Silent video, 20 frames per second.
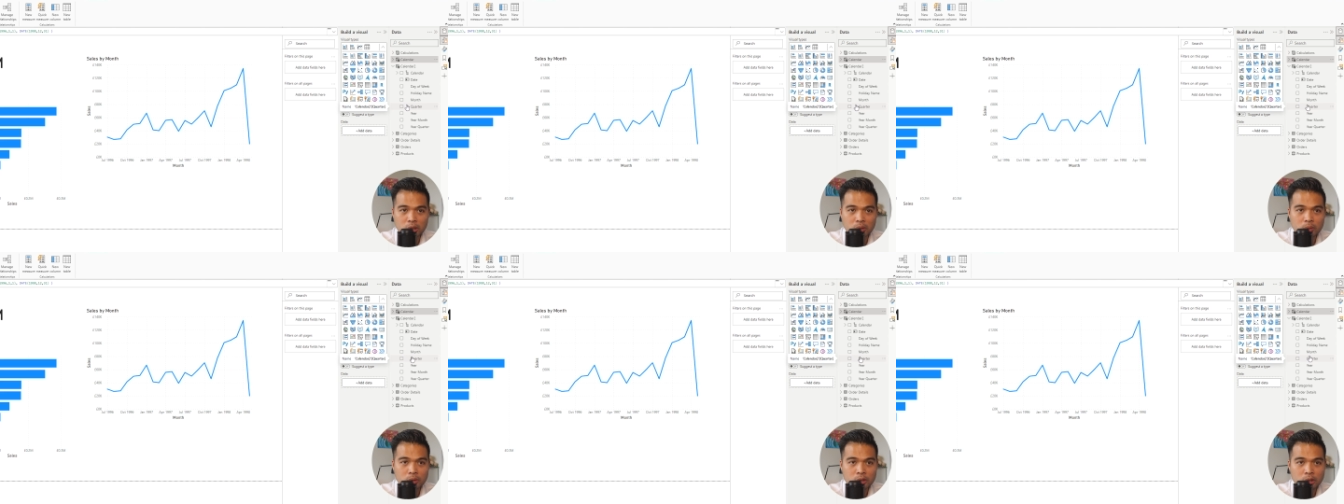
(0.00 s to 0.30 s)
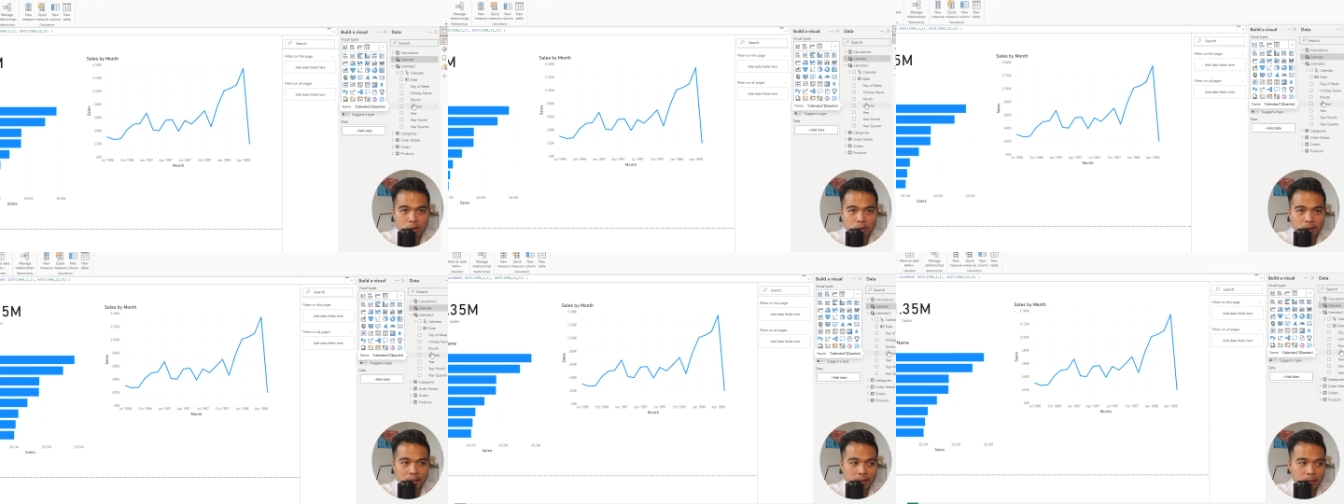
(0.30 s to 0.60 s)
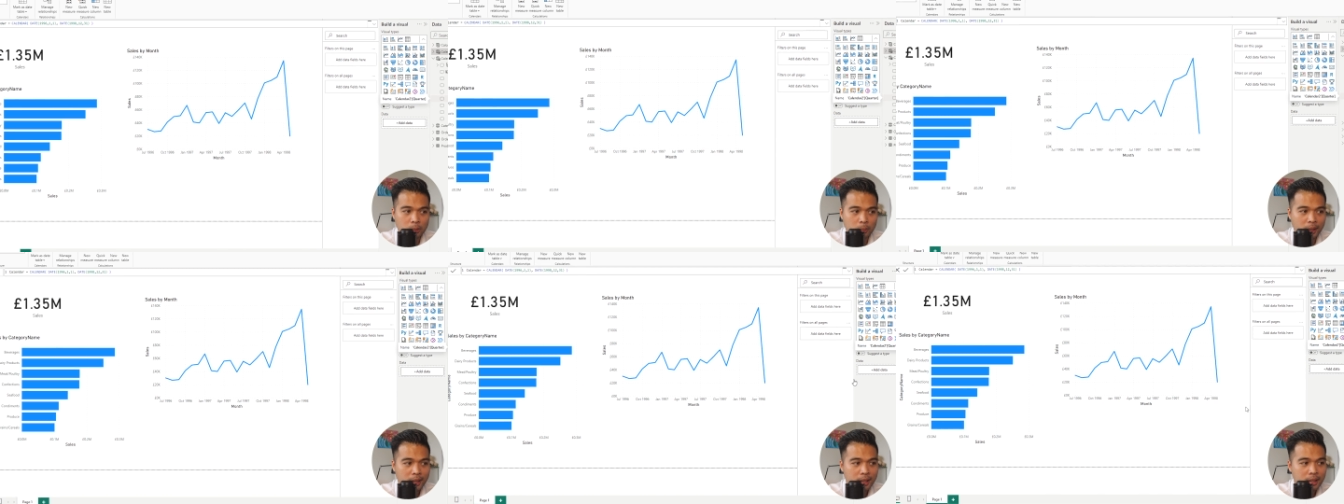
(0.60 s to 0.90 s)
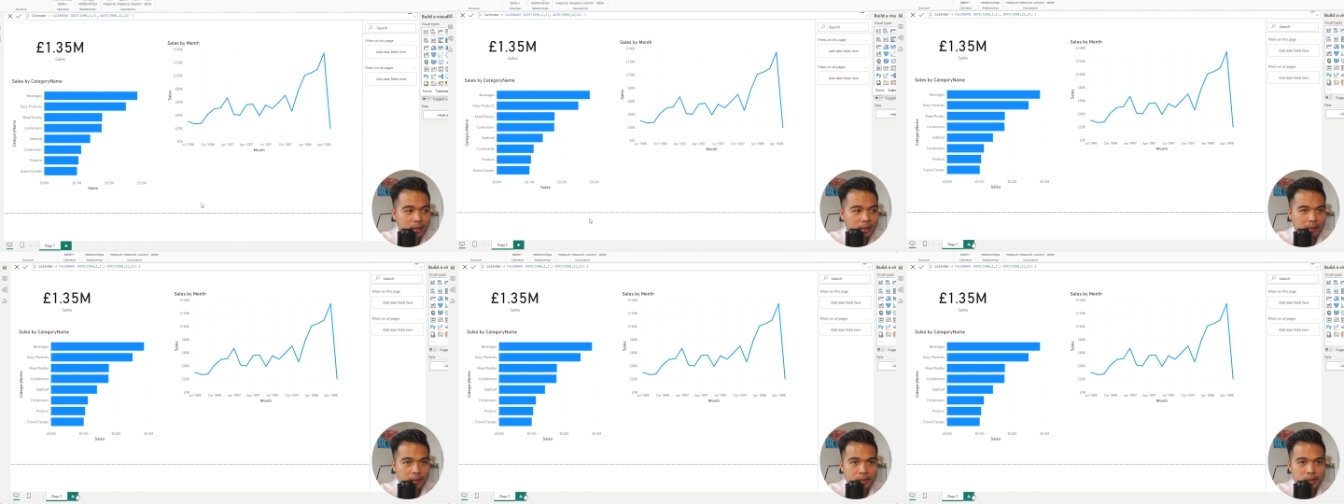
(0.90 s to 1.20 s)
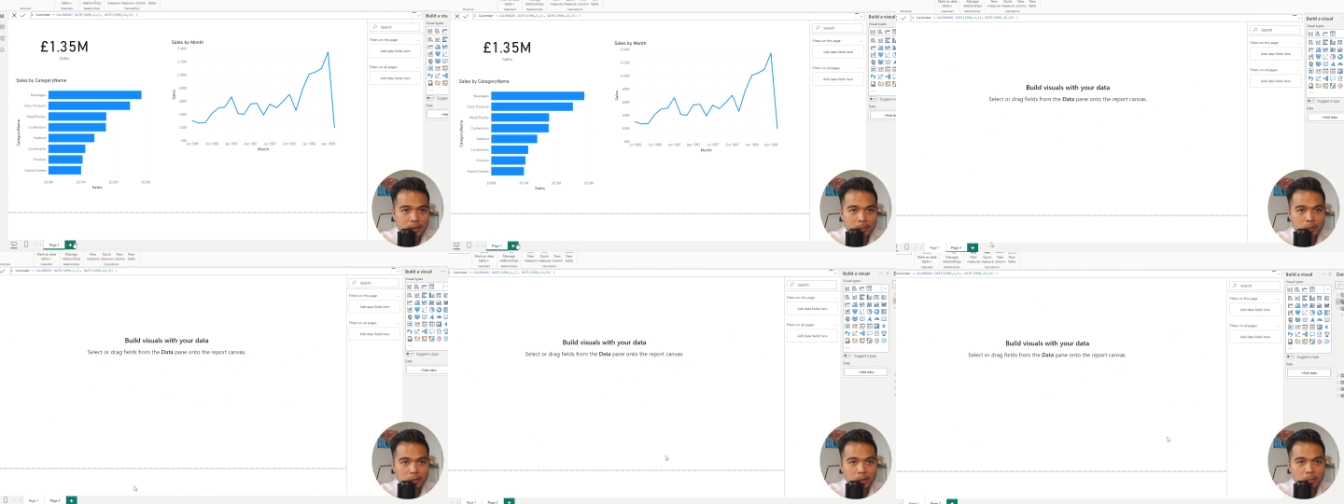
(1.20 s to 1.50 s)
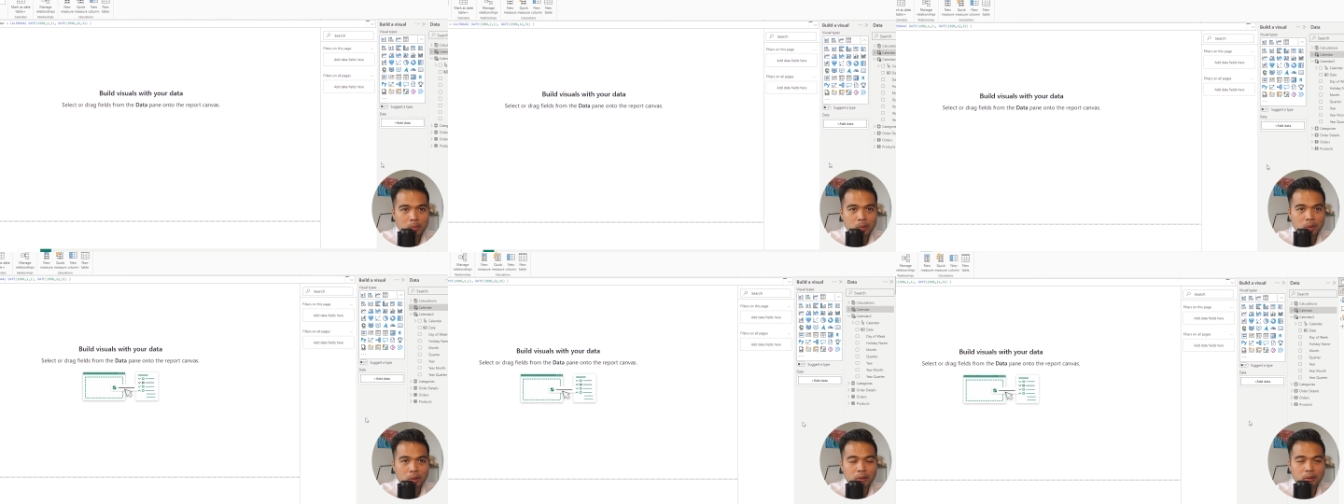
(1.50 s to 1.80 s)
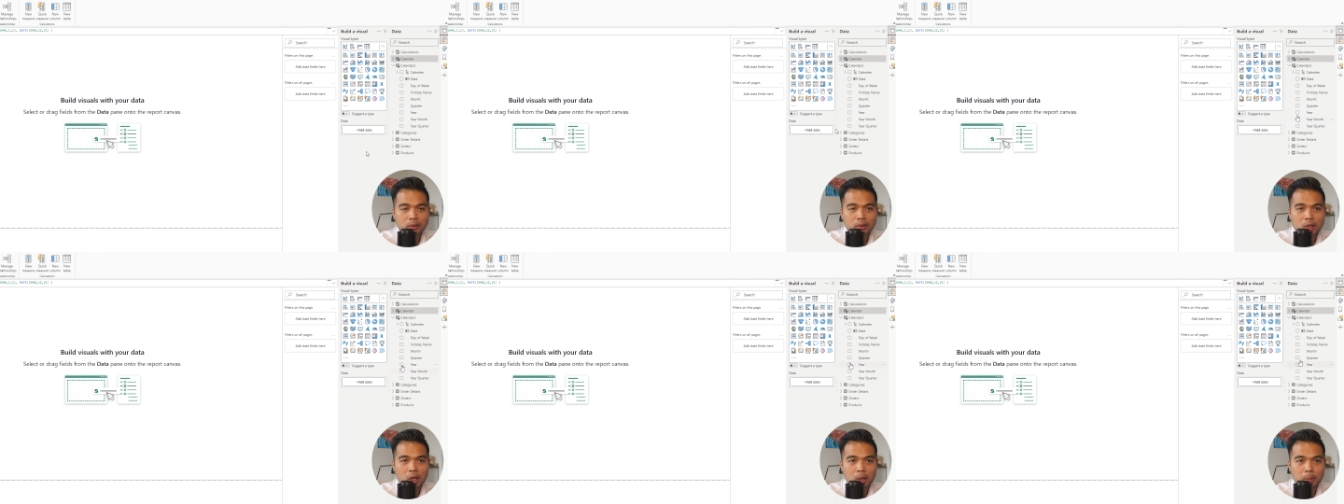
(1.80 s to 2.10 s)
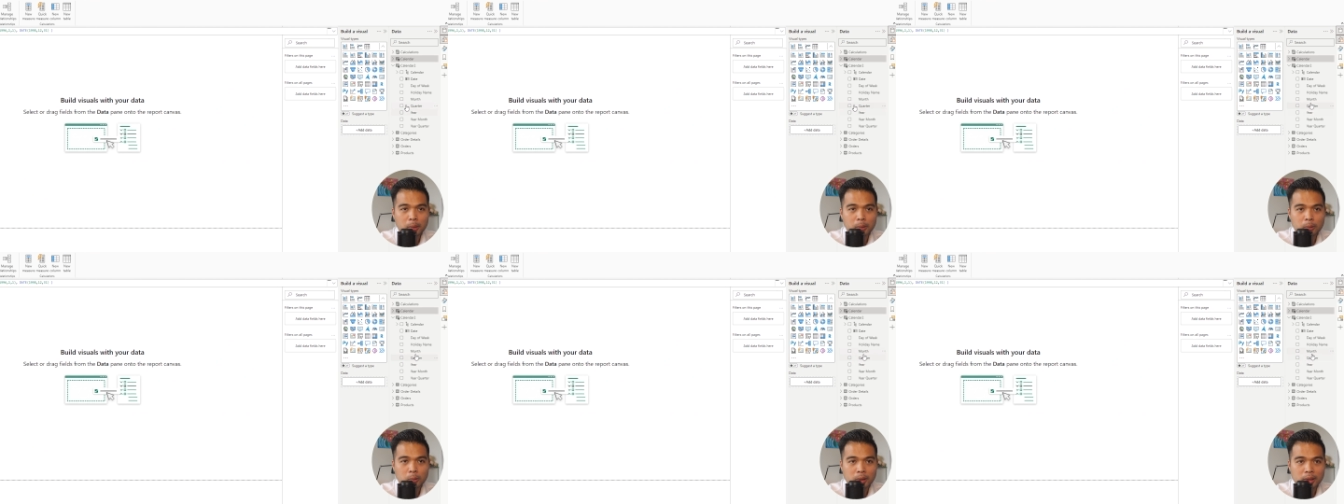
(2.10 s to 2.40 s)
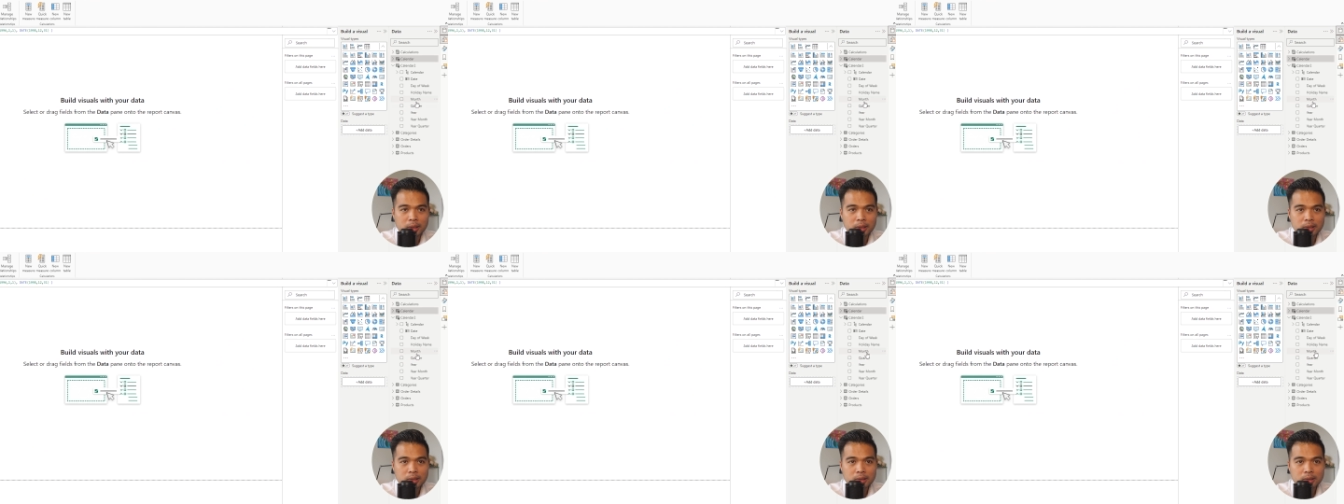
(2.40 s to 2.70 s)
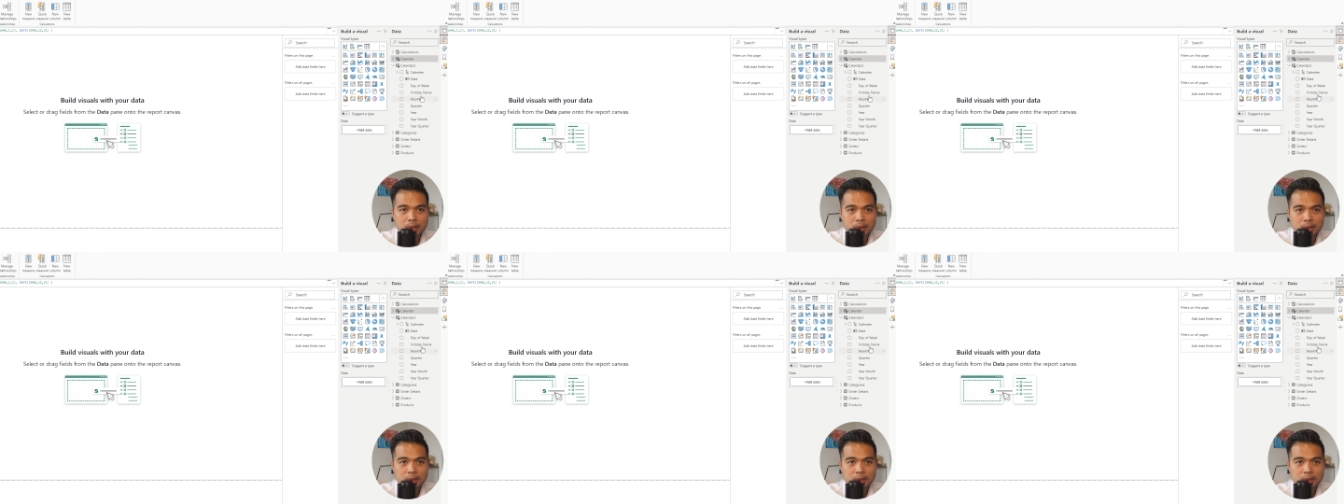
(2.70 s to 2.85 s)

use straight away. Uh, some of the more common ones